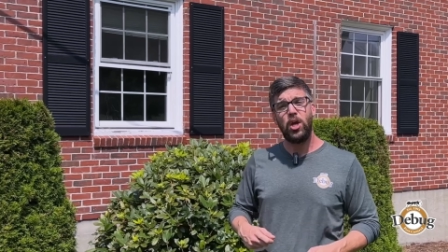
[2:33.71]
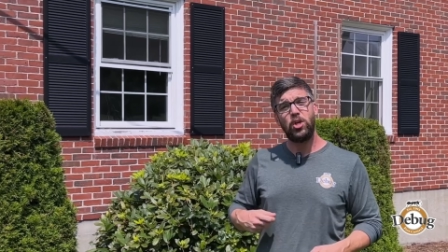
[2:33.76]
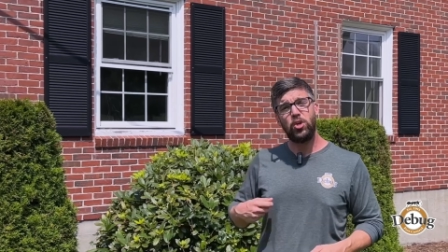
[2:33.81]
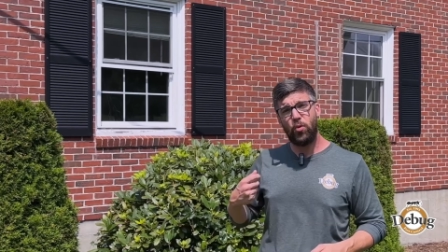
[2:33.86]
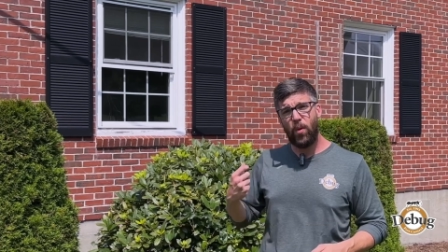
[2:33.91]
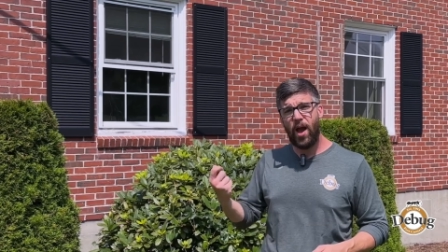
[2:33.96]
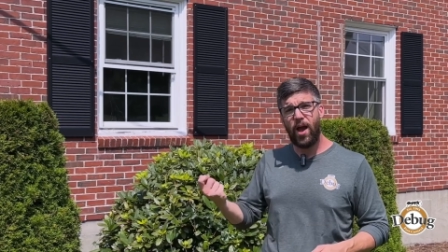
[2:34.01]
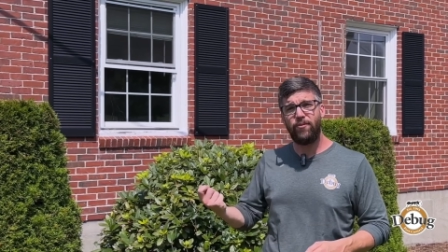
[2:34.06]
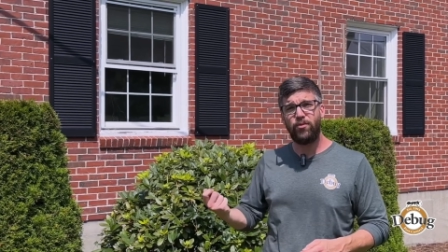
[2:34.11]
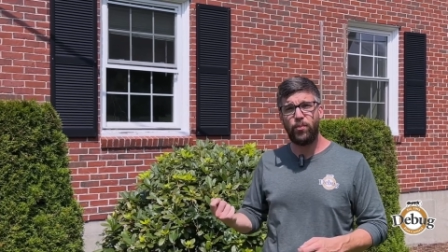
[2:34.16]

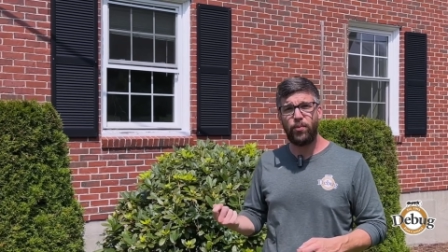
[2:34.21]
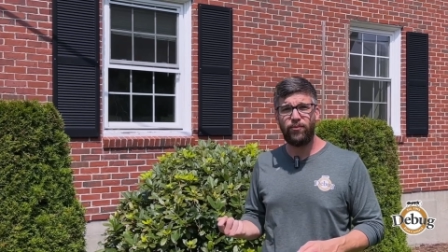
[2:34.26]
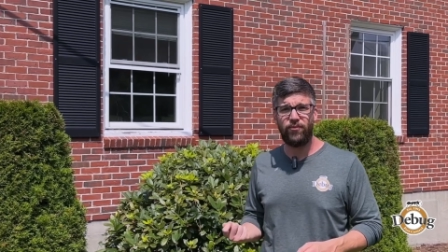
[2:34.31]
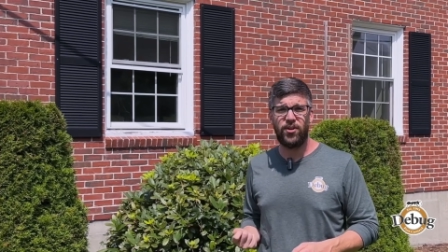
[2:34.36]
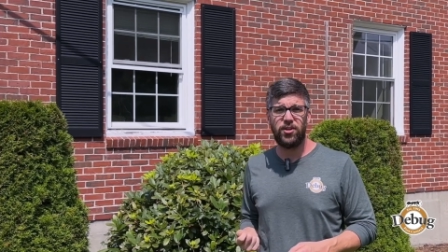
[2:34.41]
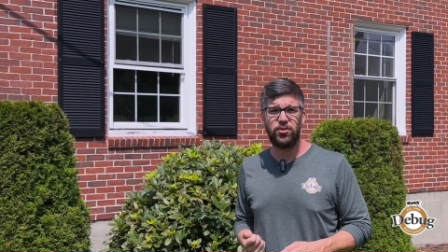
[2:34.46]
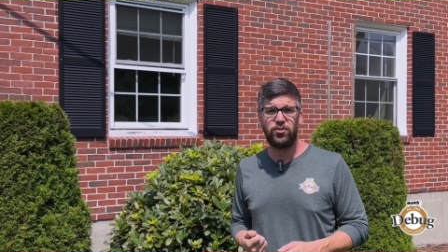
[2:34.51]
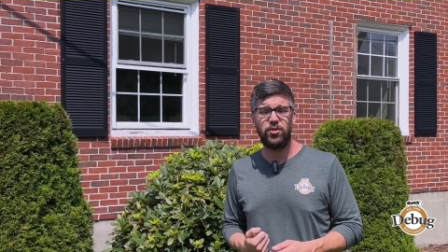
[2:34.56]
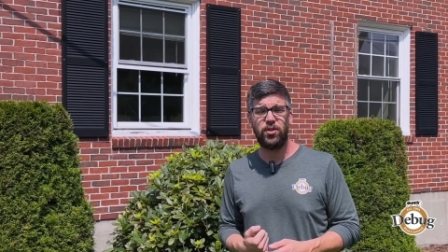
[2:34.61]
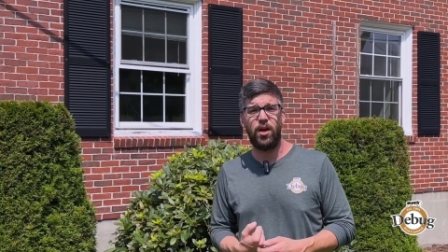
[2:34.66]
you have a
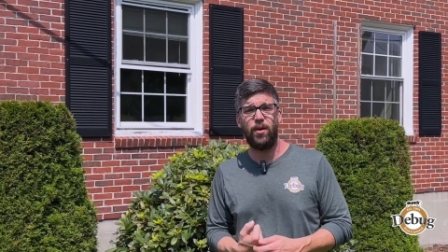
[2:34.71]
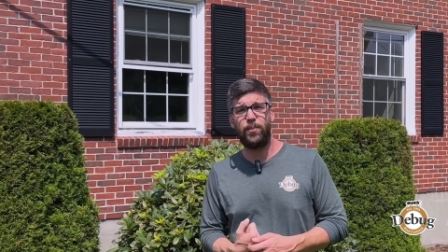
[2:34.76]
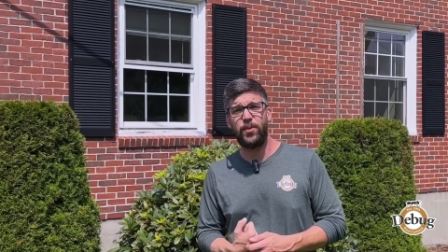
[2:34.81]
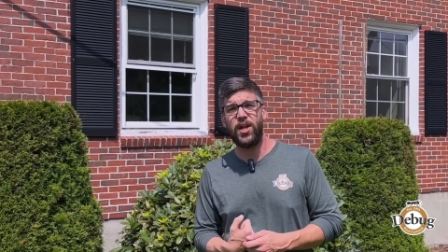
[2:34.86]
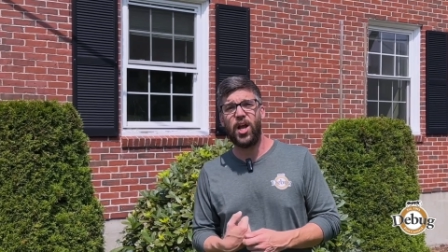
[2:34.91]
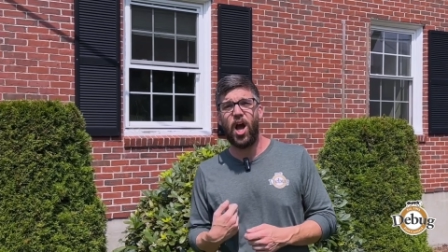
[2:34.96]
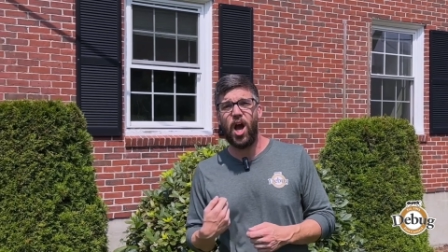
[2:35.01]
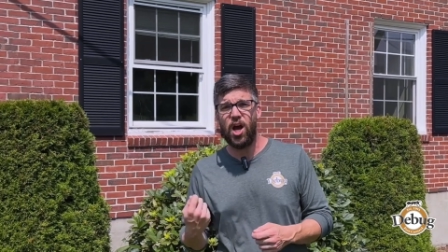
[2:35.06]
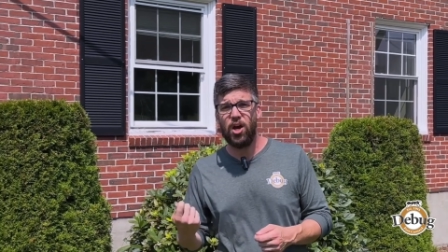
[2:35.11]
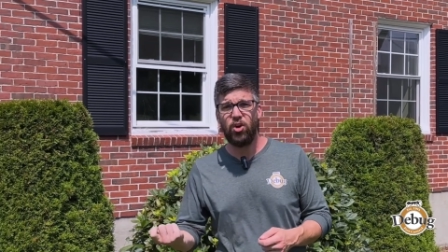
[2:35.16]
professional
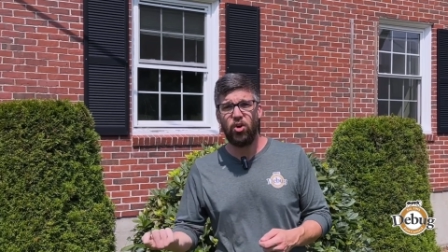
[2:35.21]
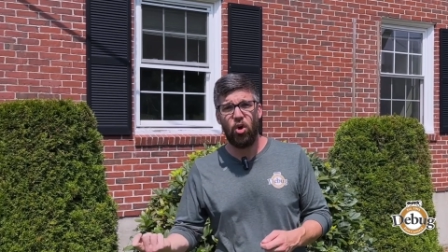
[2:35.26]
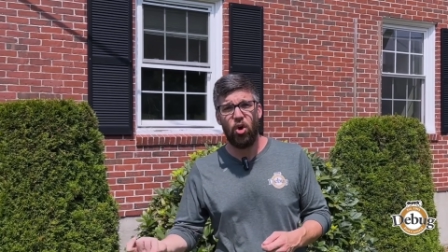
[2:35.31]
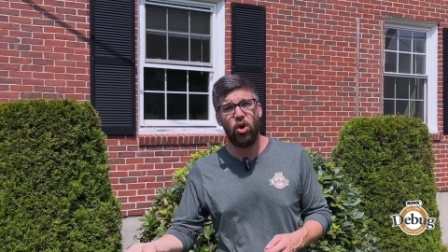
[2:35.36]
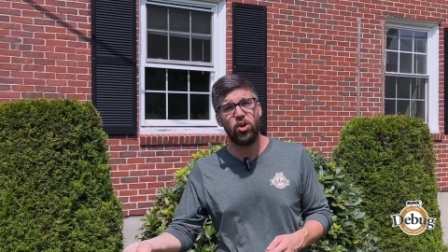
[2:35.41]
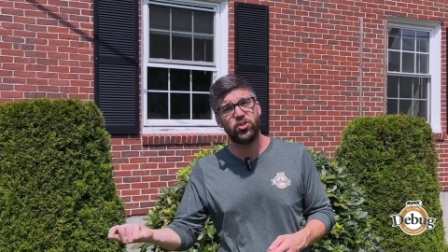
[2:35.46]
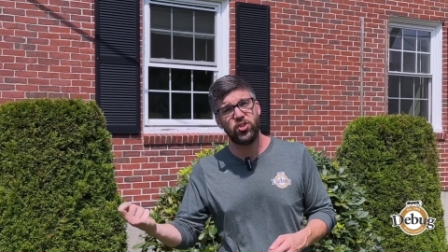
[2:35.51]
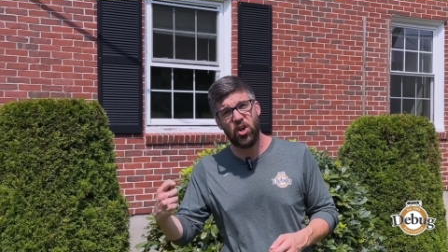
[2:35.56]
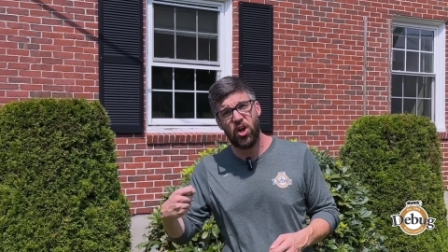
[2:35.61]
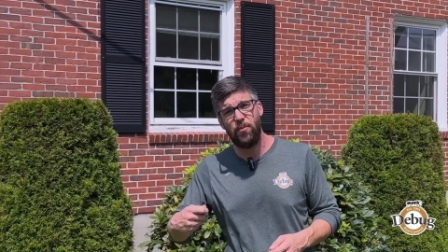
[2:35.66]
company on
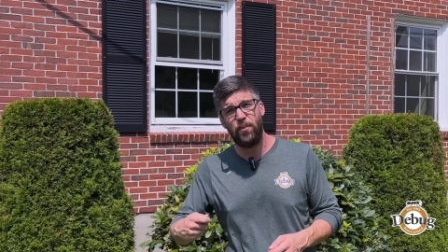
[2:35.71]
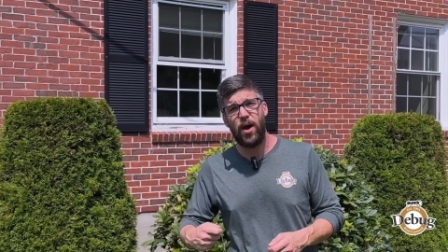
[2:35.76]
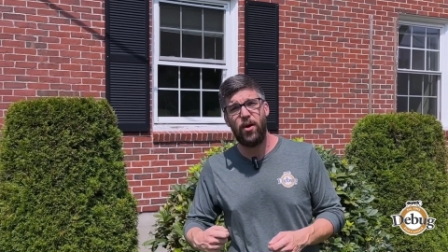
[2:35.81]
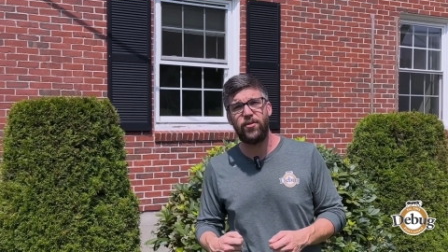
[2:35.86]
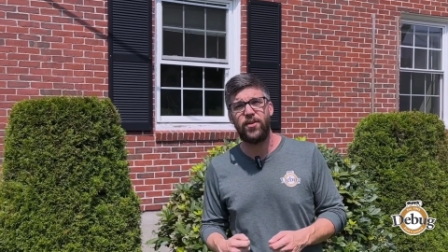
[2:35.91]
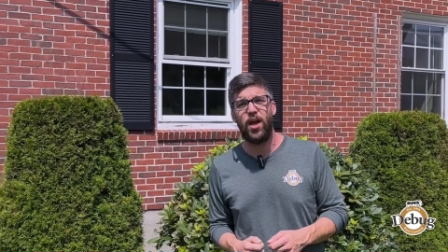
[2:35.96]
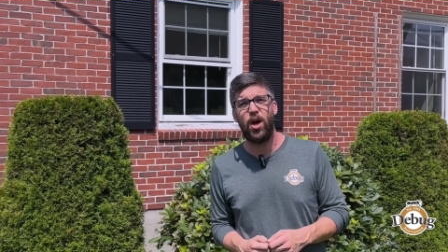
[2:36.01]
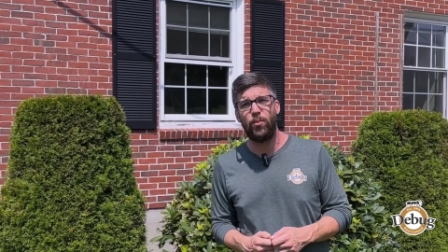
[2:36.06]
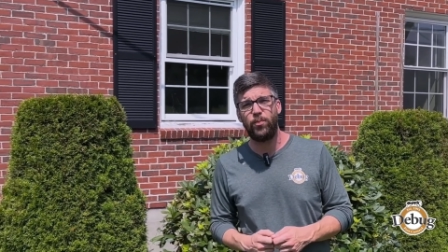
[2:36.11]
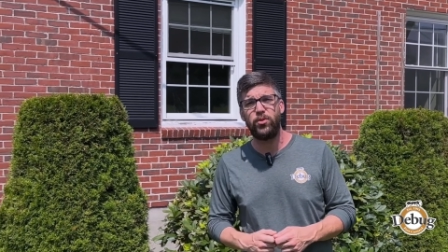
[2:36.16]
call to come out
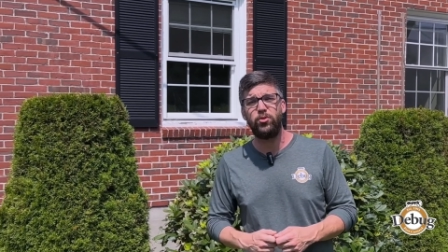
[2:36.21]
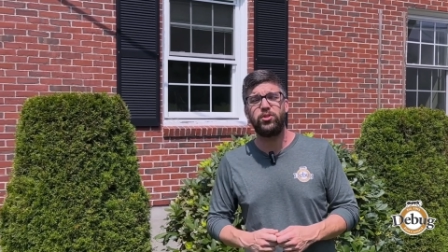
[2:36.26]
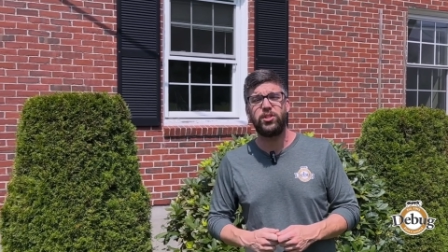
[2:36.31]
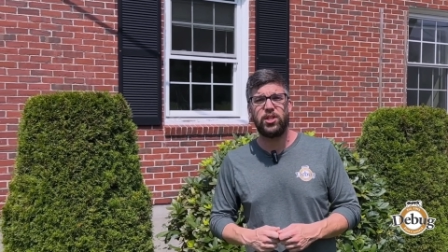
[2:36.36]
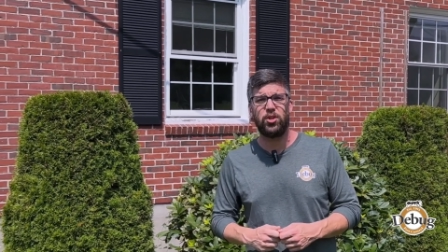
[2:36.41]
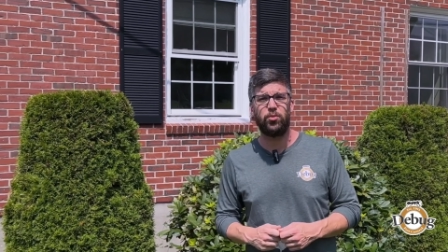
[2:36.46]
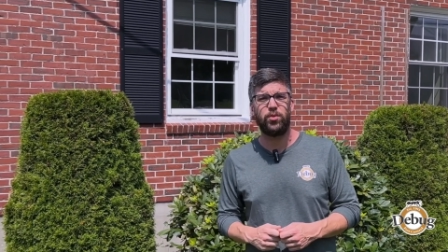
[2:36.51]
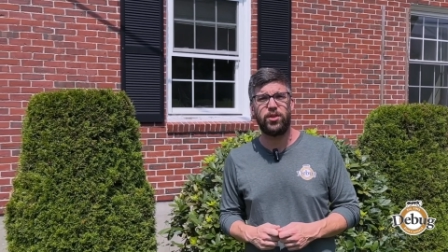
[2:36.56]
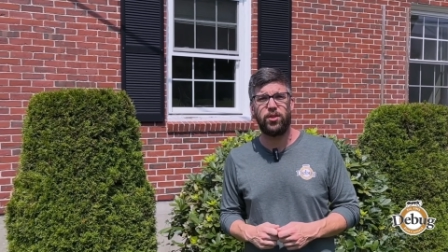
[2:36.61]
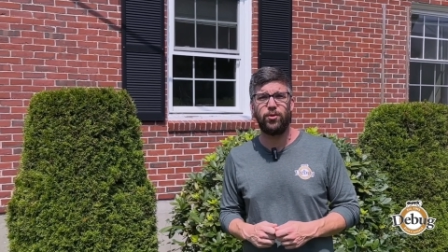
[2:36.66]
and help you
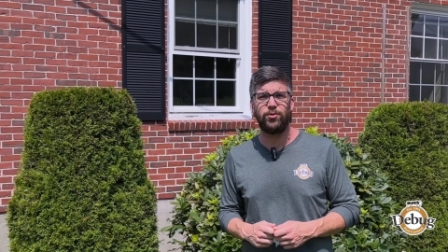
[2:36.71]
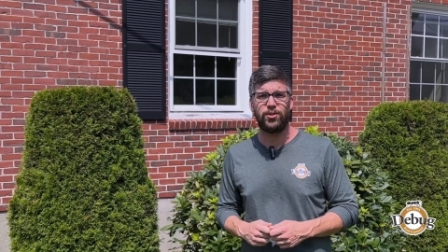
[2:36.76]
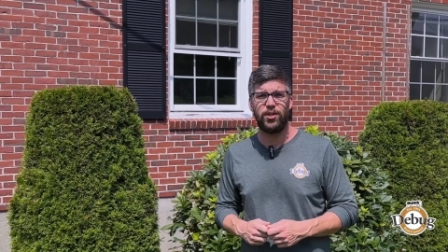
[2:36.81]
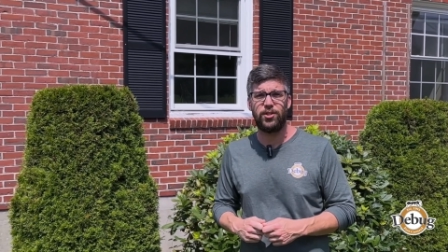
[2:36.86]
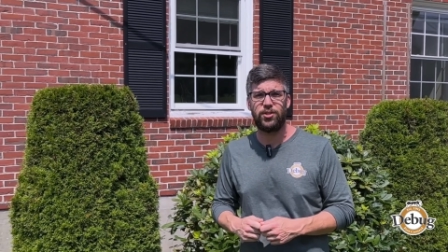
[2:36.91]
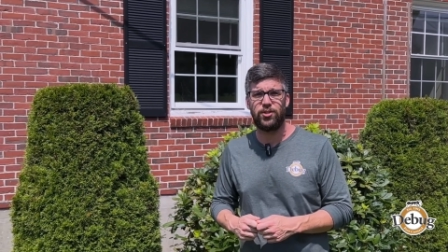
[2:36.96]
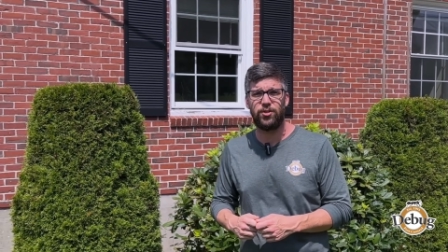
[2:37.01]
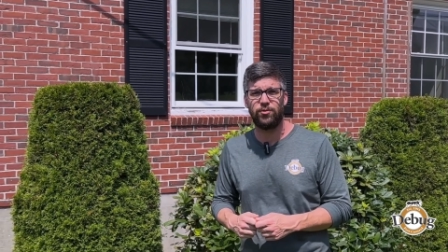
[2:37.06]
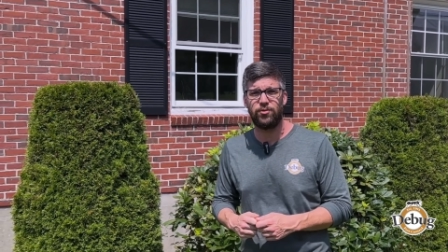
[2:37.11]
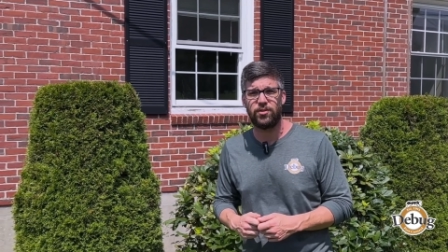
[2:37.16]
deal with those
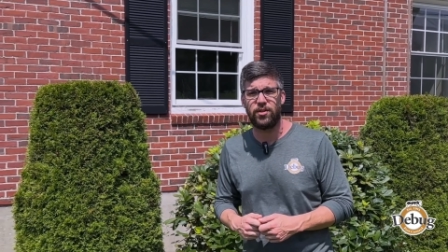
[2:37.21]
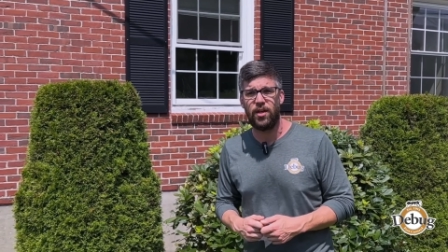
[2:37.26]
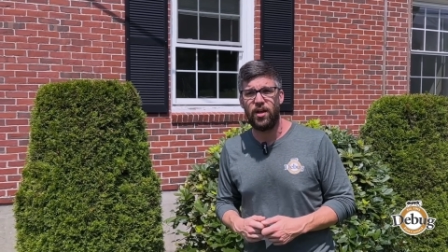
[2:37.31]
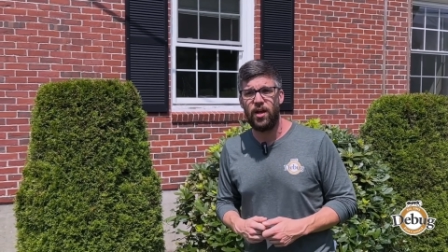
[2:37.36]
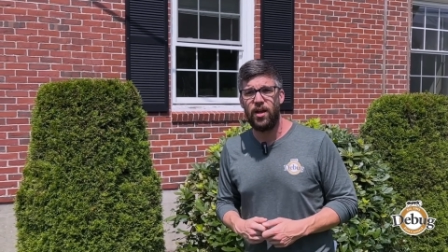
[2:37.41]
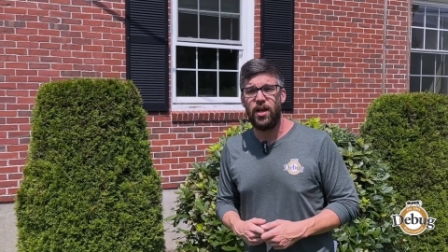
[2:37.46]
issues.